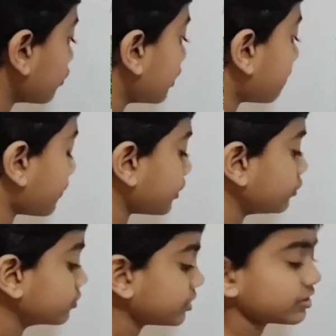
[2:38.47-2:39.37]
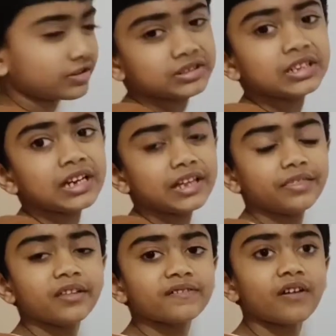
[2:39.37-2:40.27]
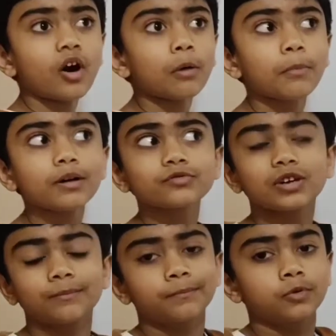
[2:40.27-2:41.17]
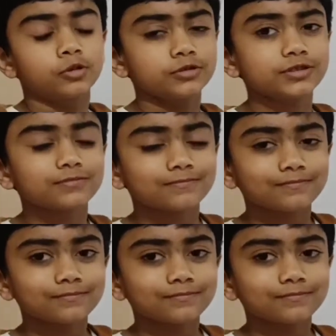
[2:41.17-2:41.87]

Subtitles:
to the producers in the form of compost.